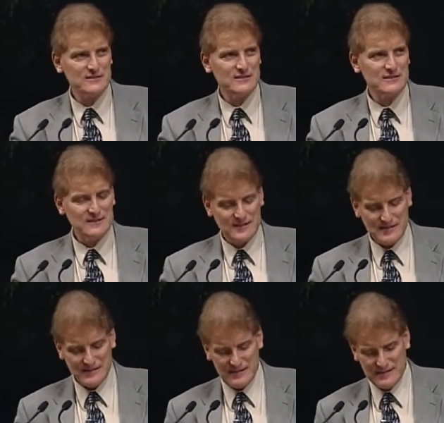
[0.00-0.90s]

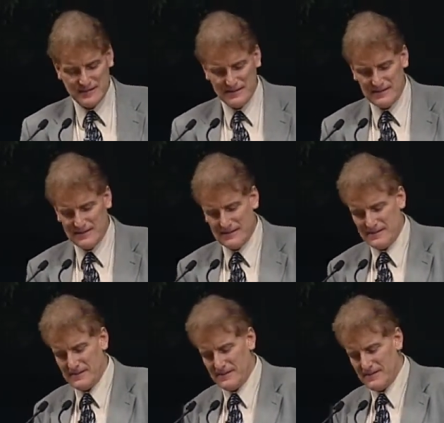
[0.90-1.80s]

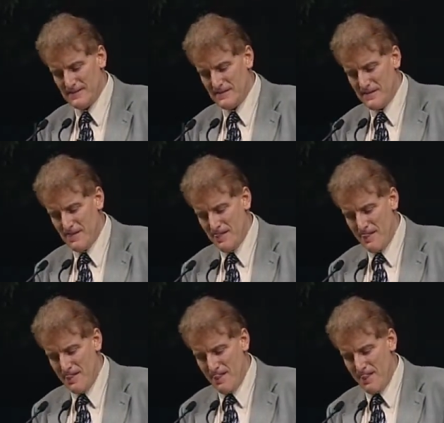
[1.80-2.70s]

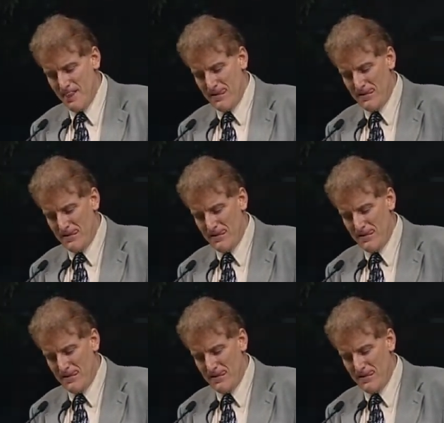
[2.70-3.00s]
(silence)